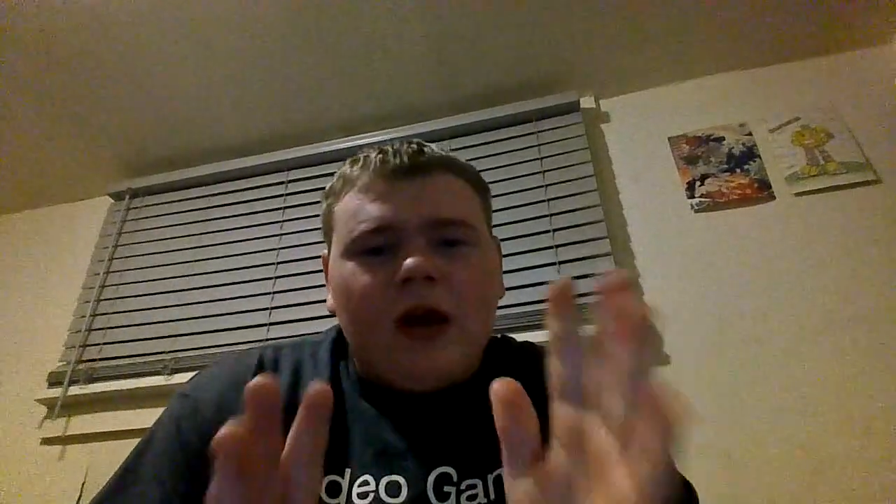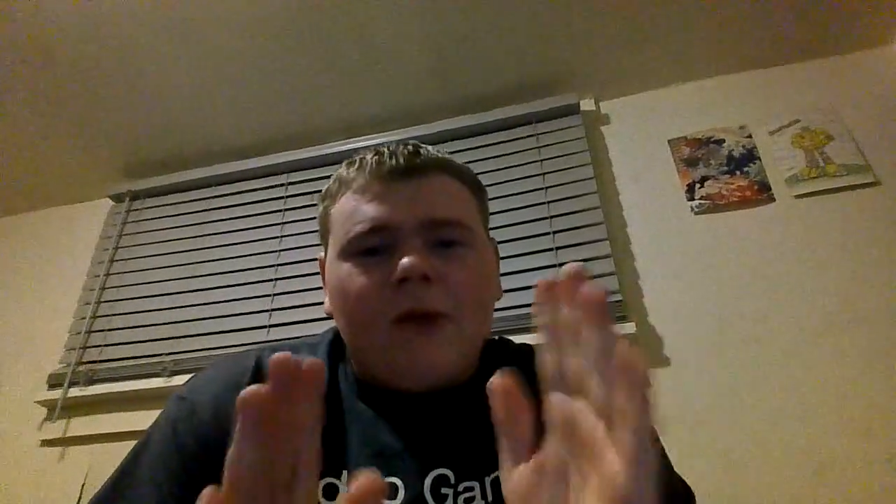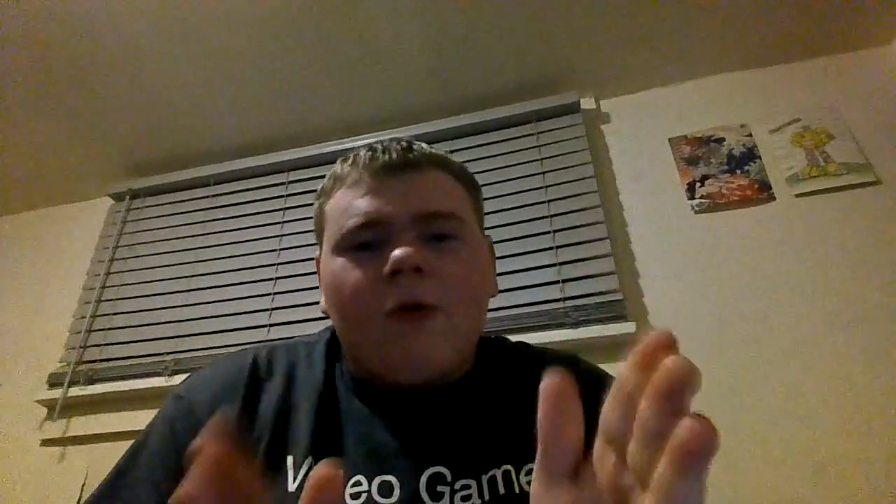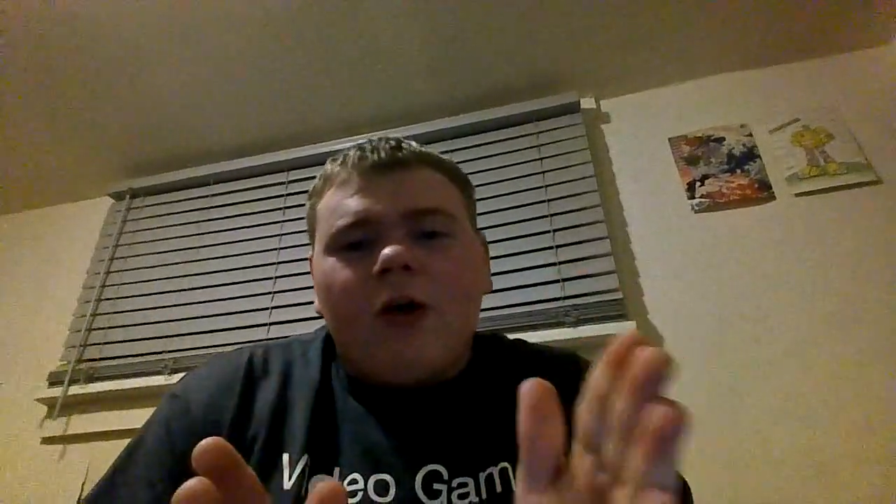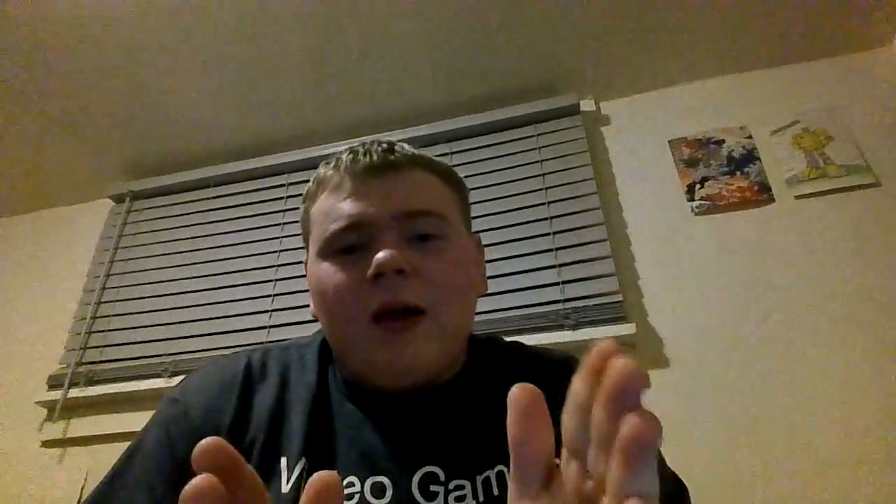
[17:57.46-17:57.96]

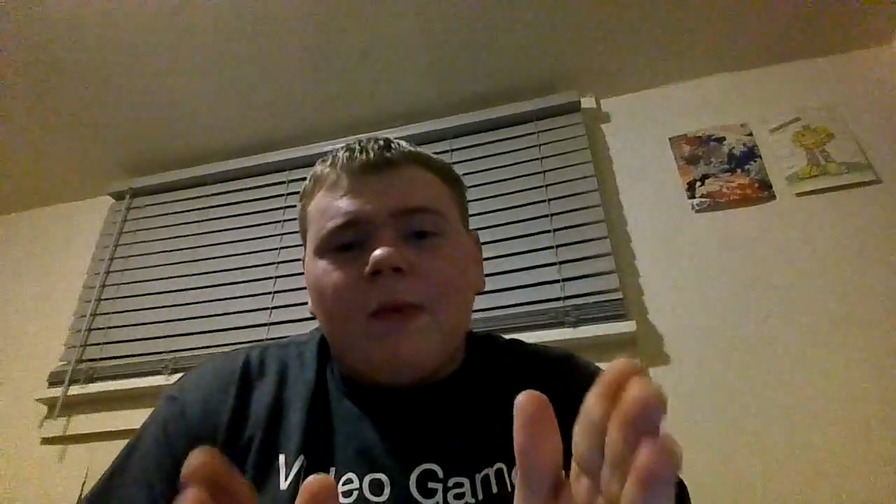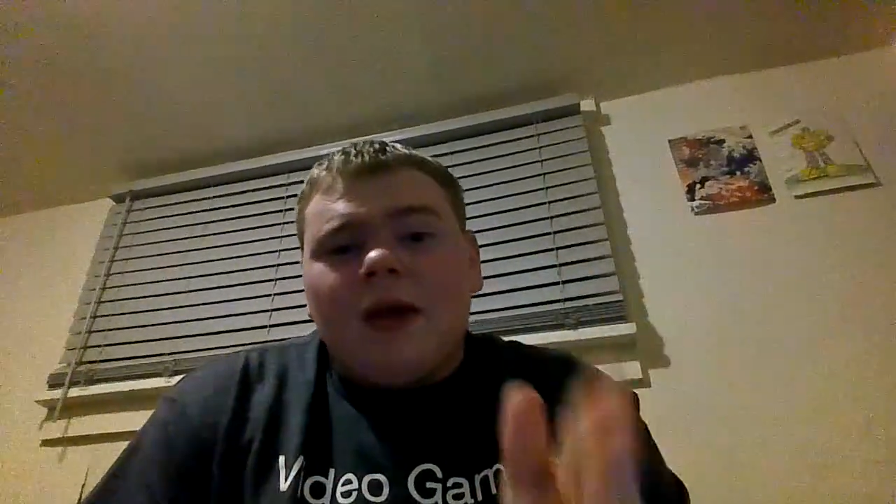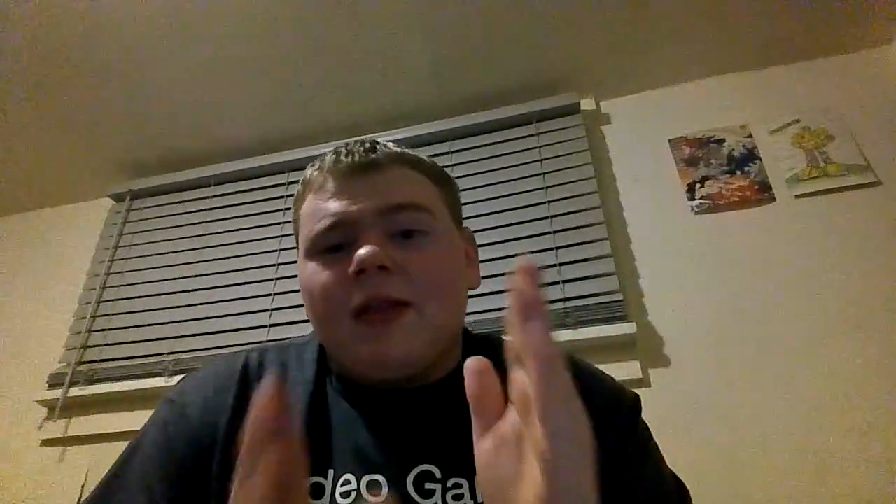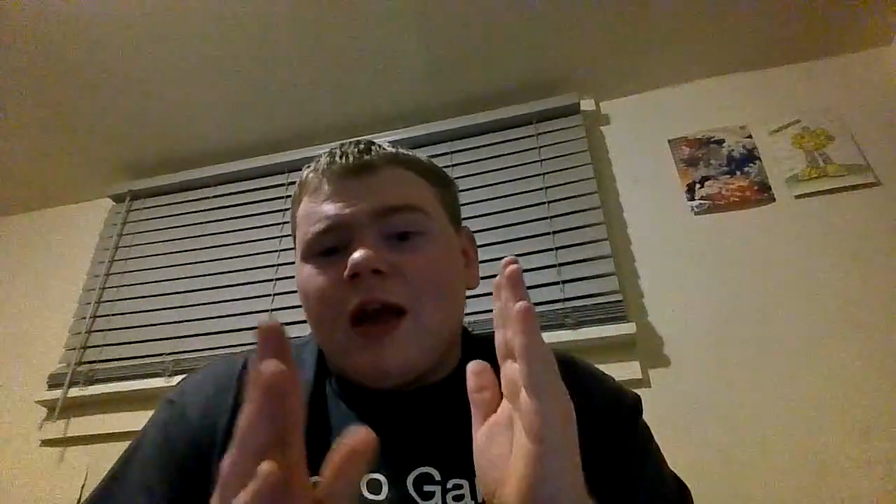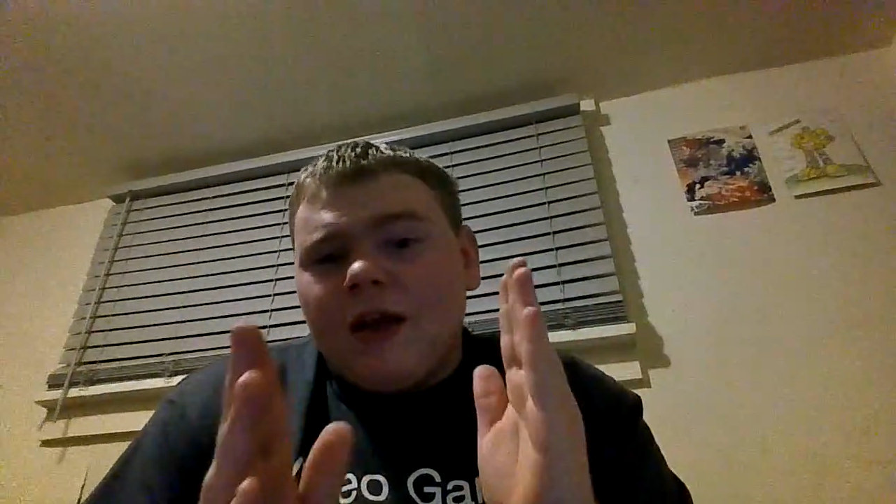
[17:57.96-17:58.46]
claiming
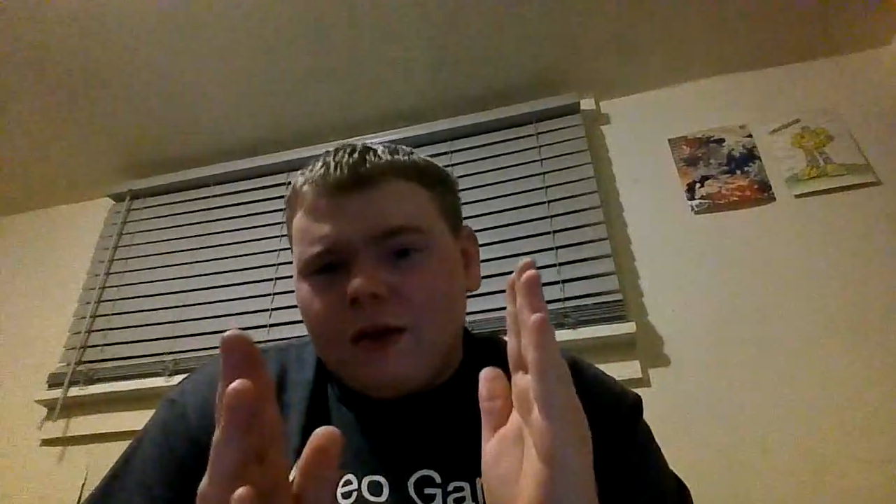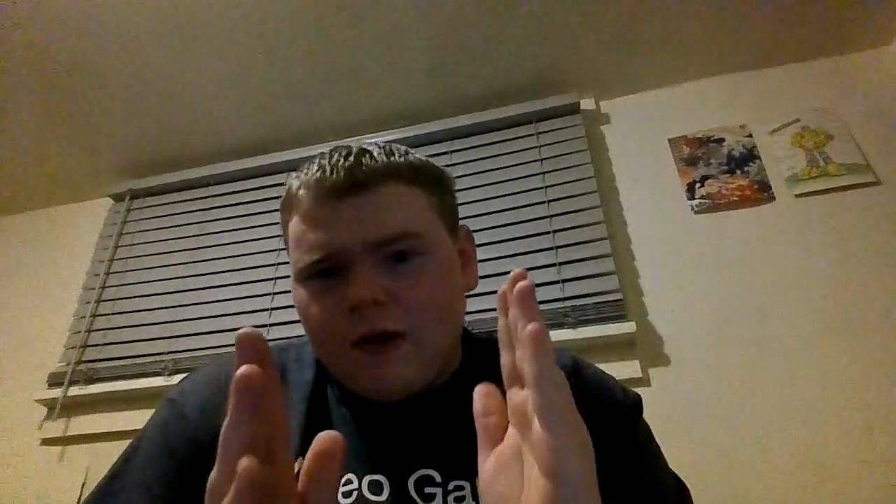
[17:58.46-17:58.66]
that it's a